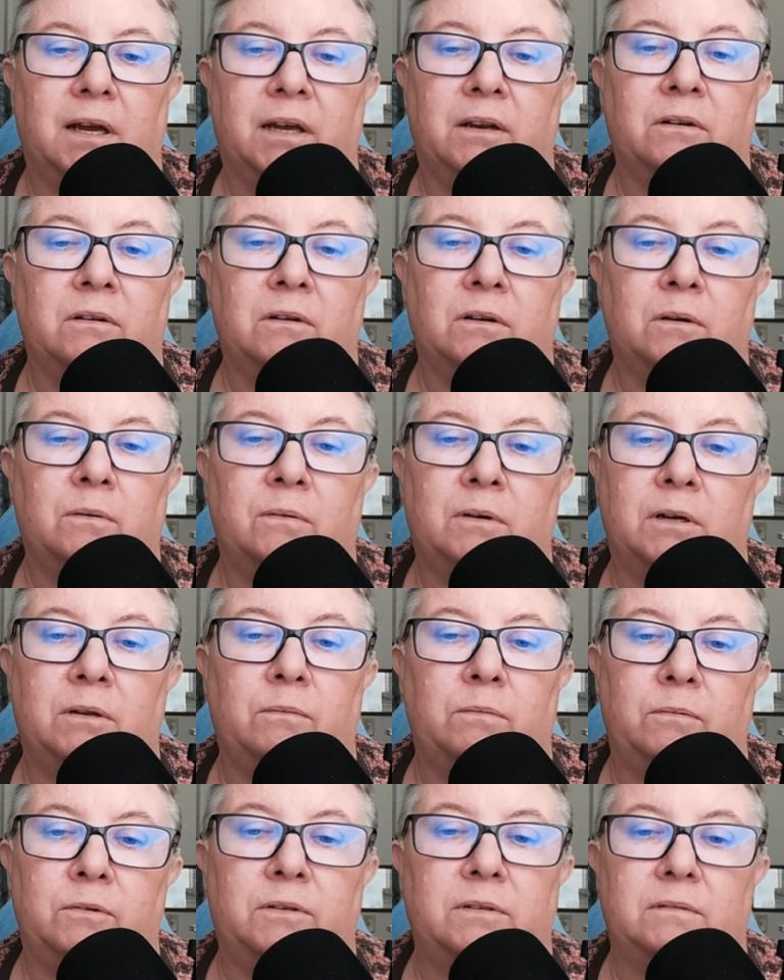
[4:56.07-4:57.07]
I don't know
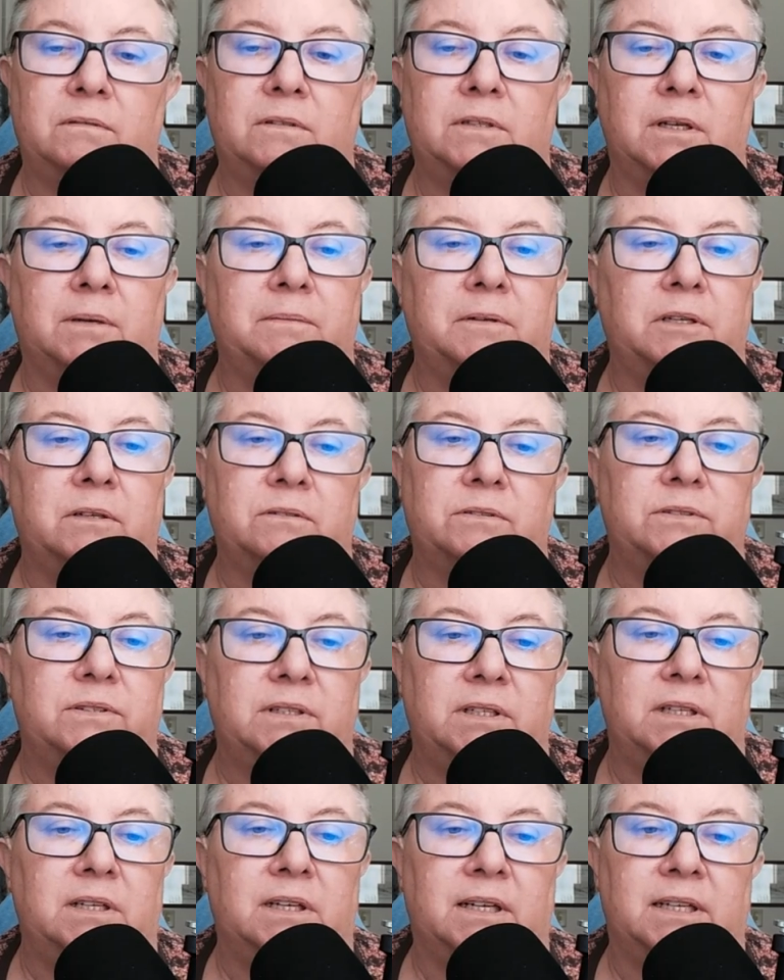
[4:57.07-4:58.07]
what
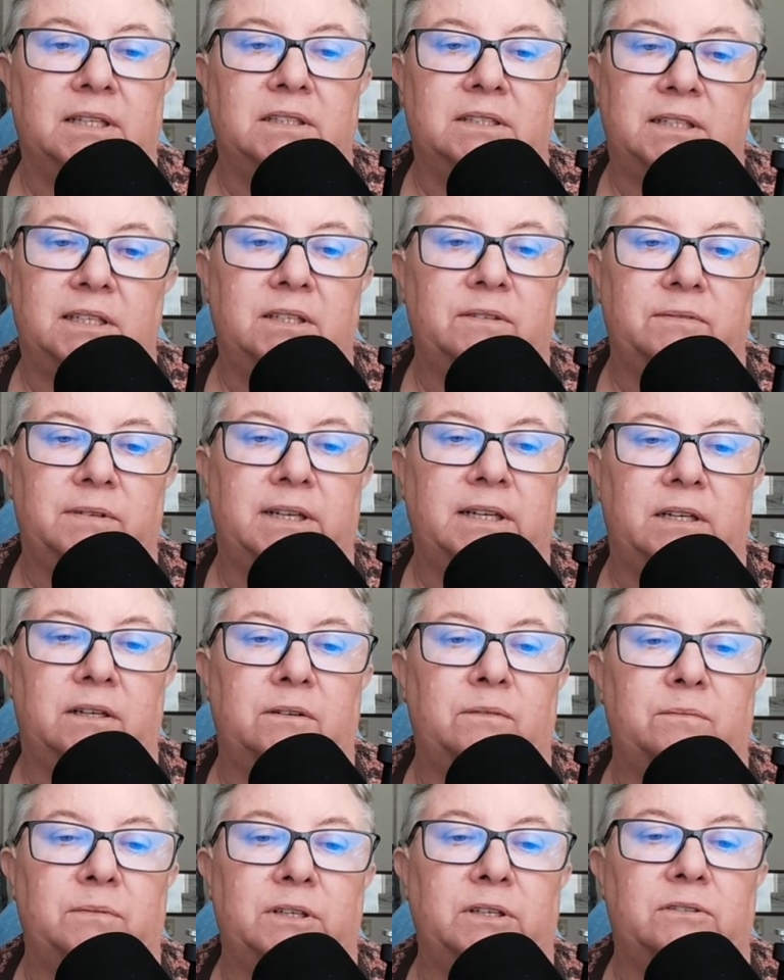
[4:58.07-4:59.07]
WC19
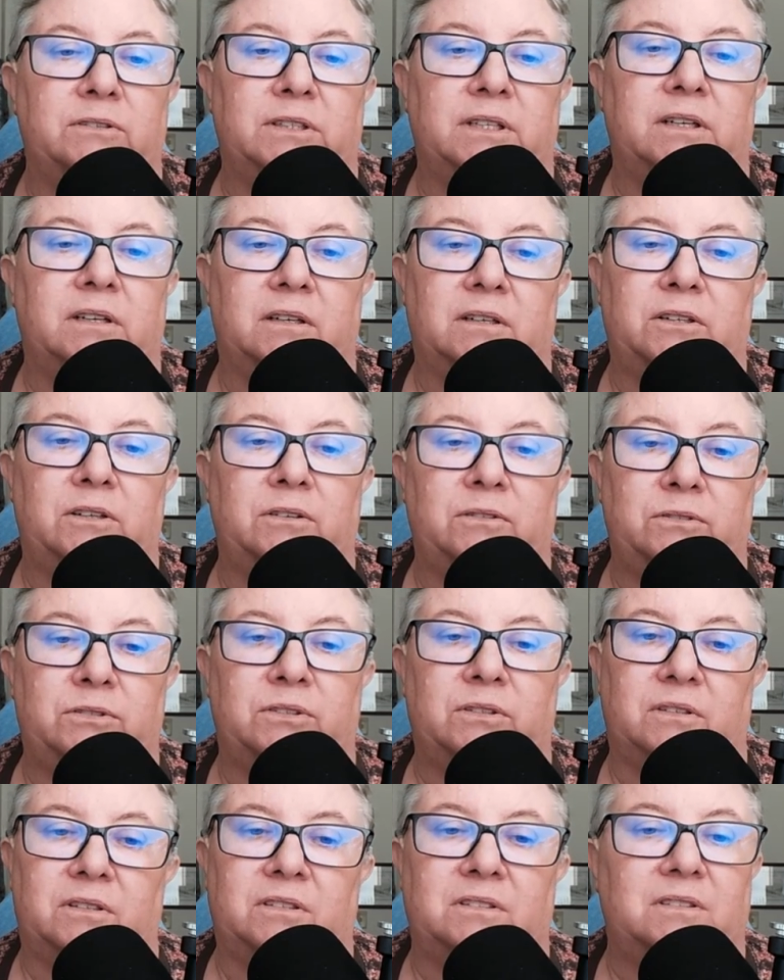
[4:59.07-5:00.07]
rated wheelchair
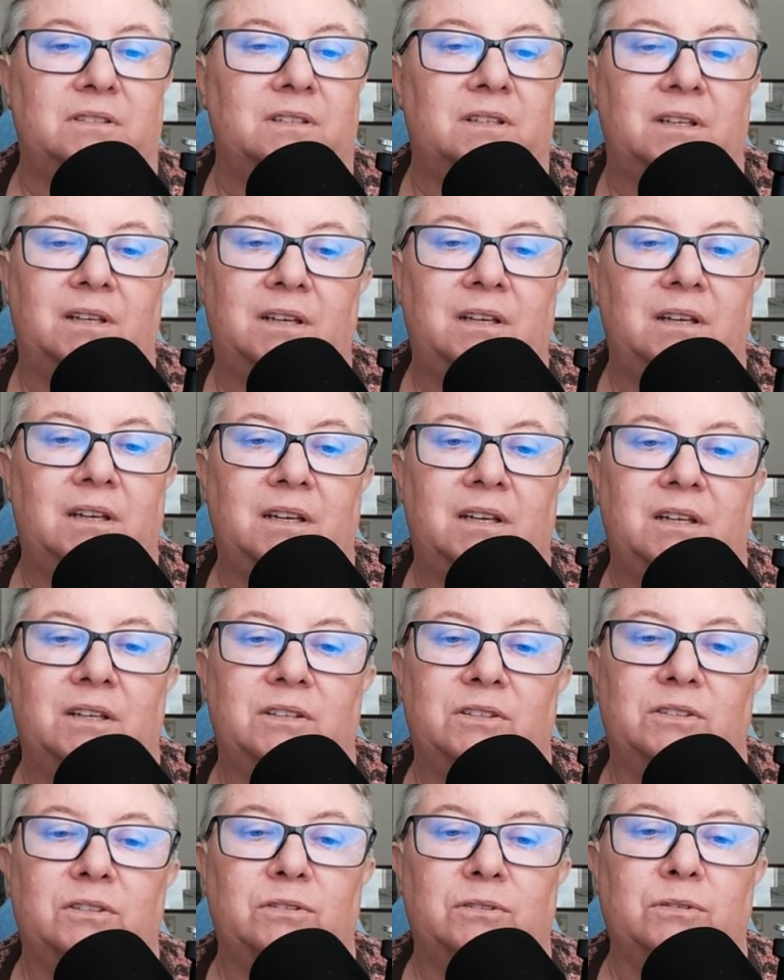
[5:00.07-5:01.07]
users
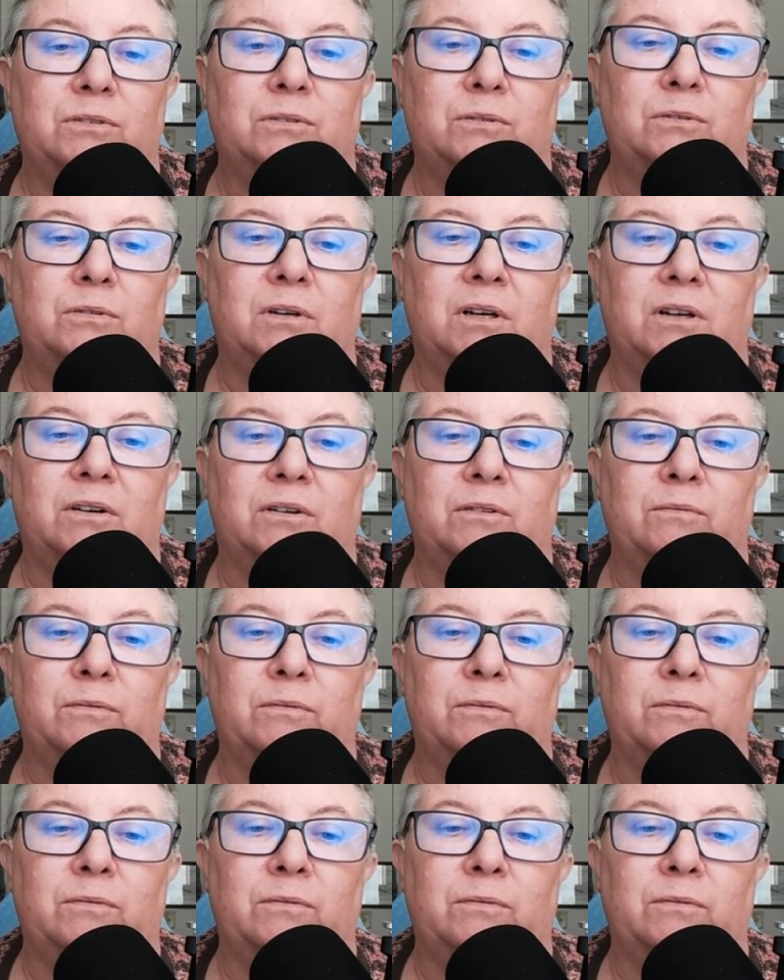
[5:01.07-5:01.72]
to uh,